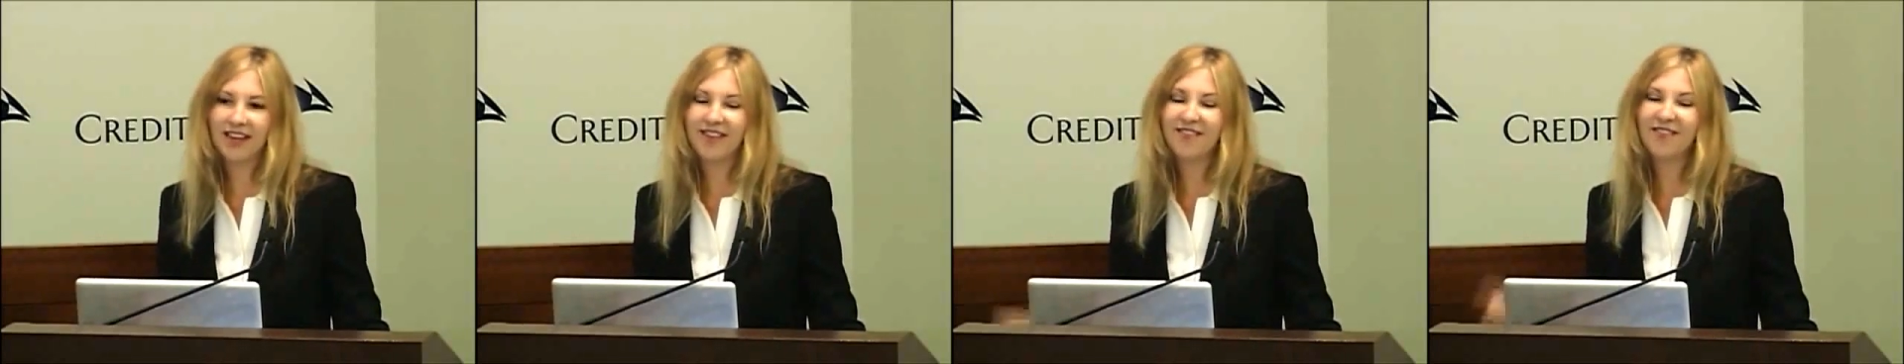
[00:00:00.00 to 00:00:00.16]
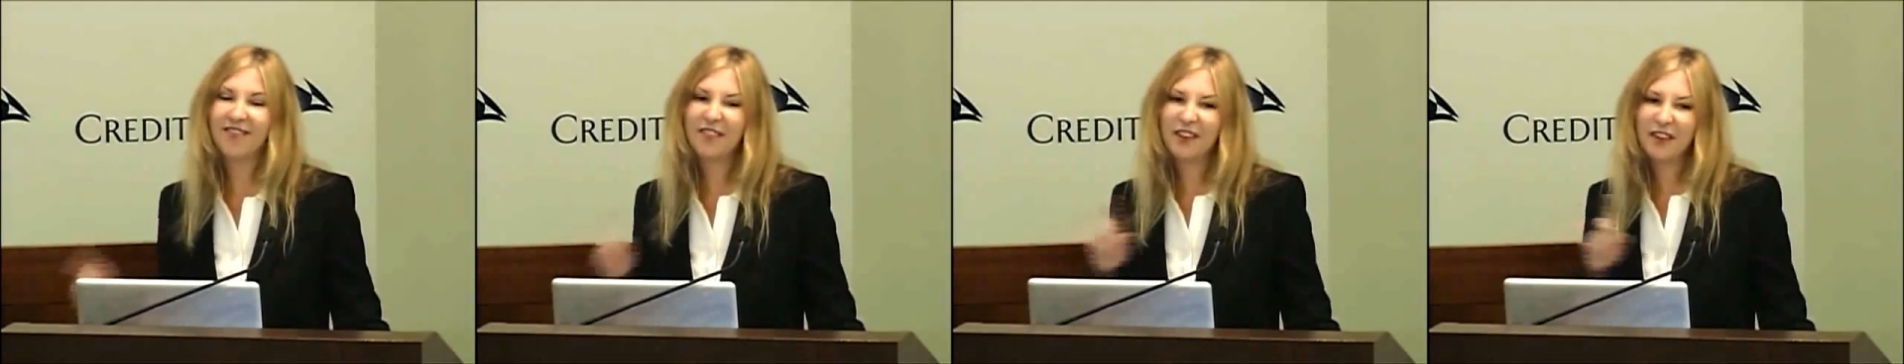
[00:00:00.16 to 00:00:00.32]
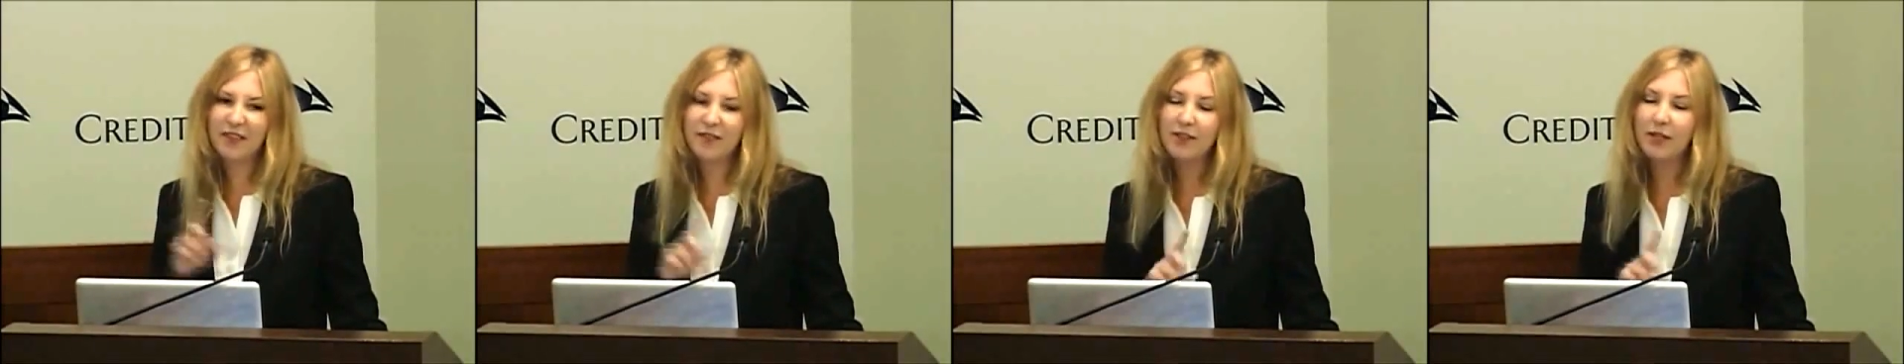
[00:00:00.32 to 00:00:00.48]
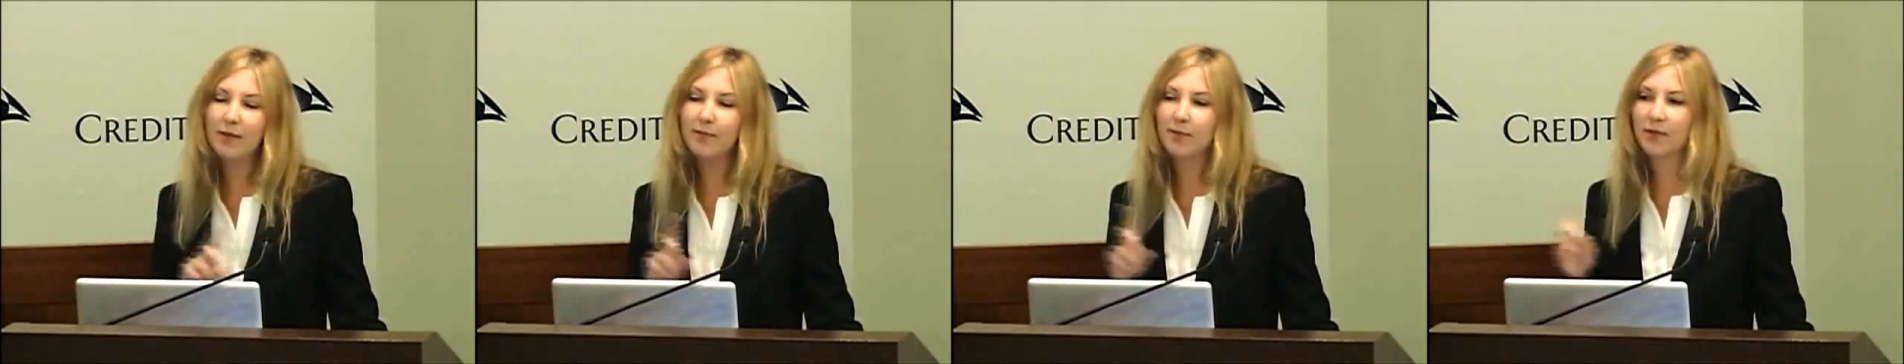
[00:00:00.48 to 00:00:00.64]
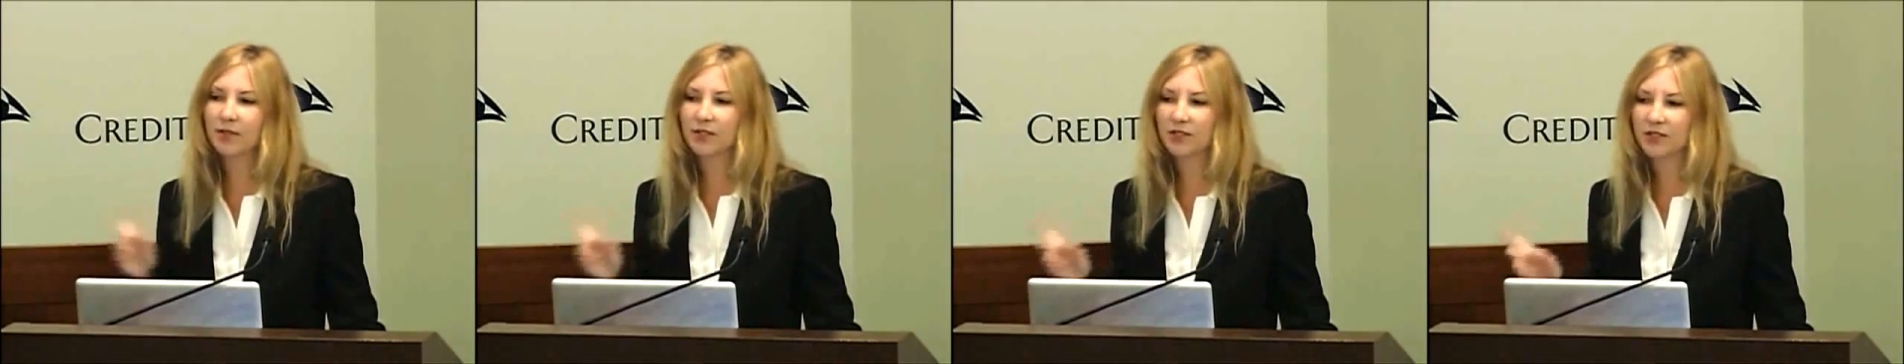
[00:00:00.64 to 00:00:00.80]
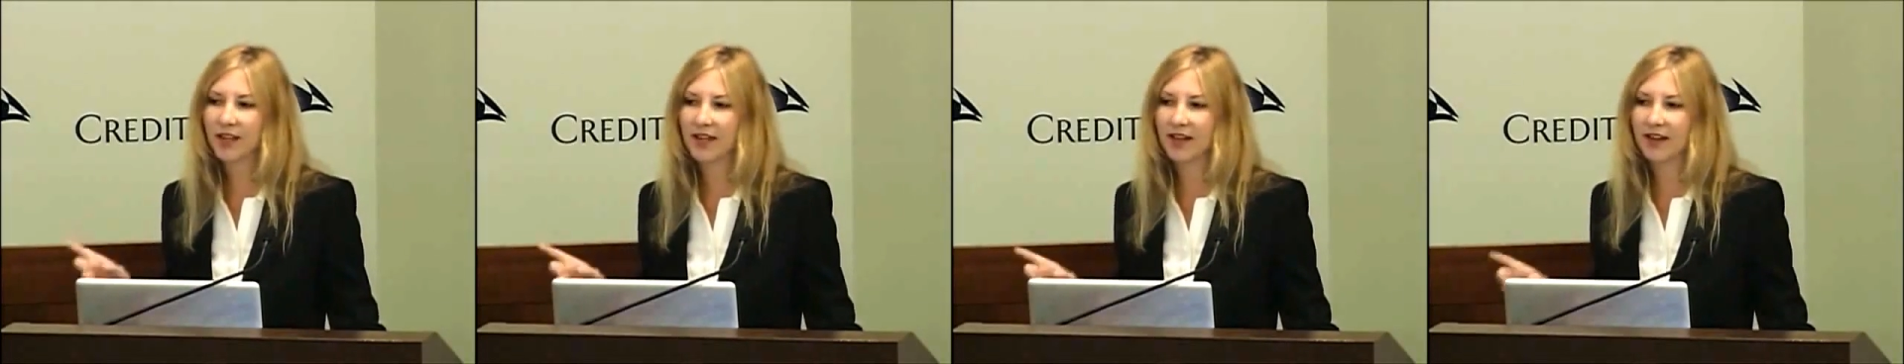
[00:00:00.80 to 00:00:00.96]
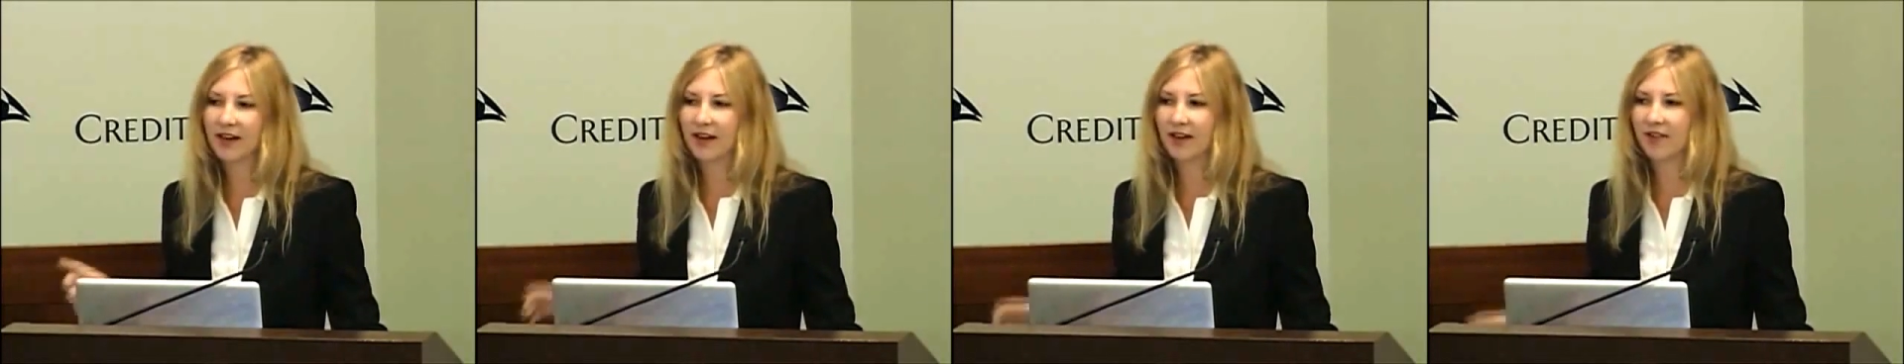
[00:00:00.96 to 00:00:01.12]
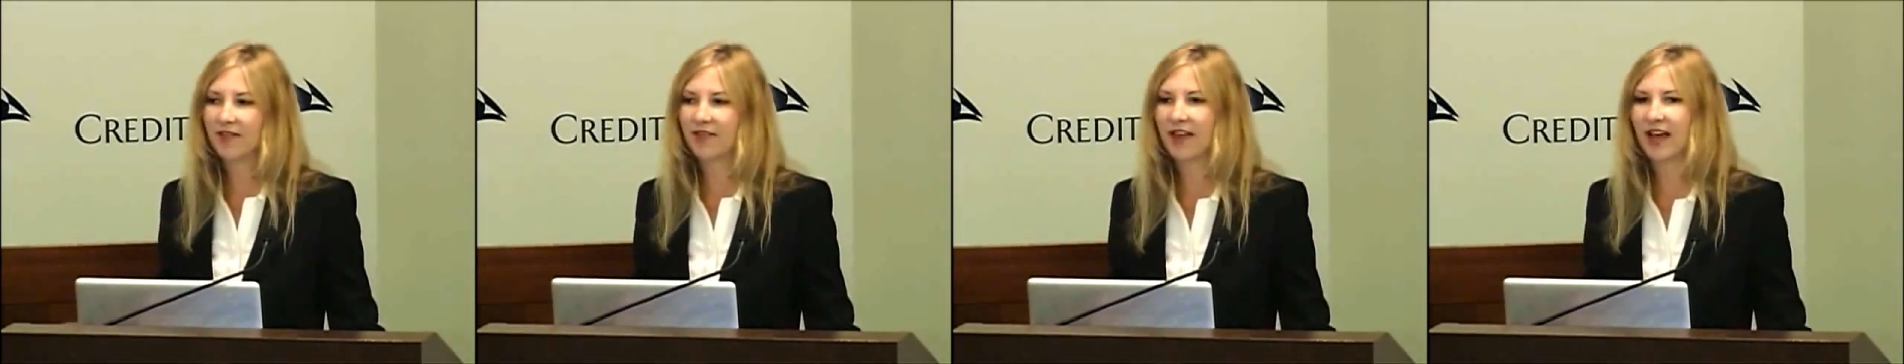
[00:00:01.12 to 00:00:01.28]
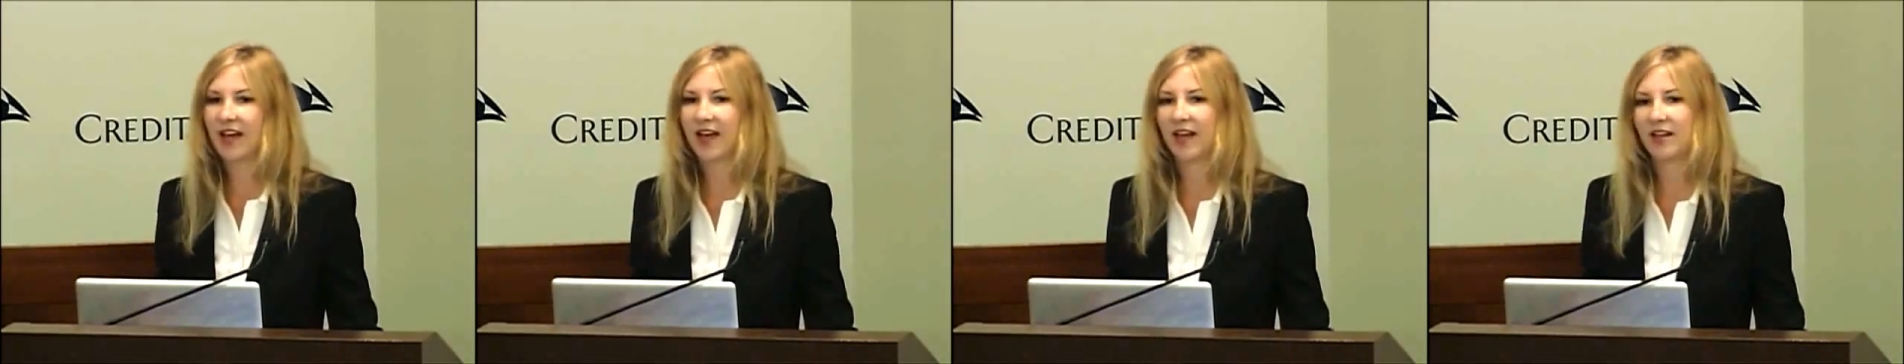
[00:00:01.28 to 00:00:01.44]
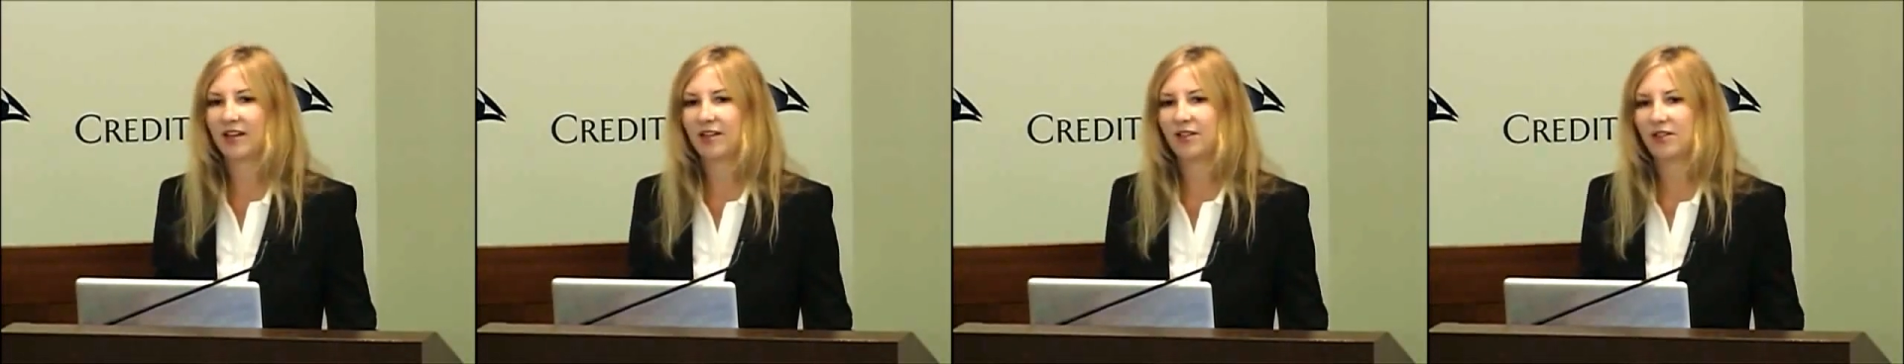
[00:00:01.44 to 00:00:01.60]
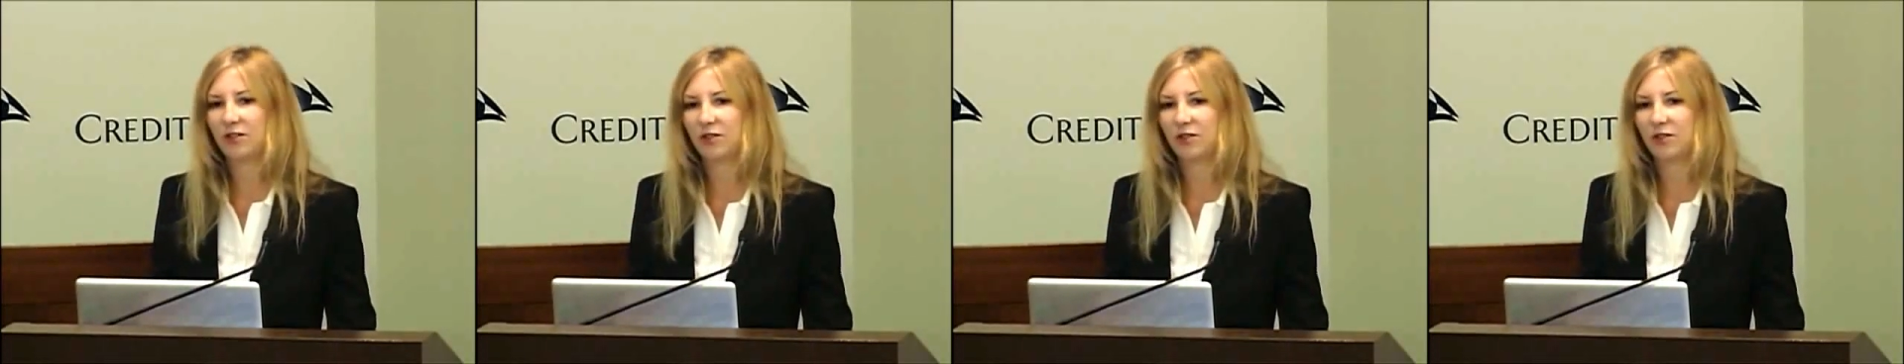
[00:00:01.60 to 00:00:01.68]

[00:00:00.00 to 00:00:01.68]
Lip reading: and 50% of that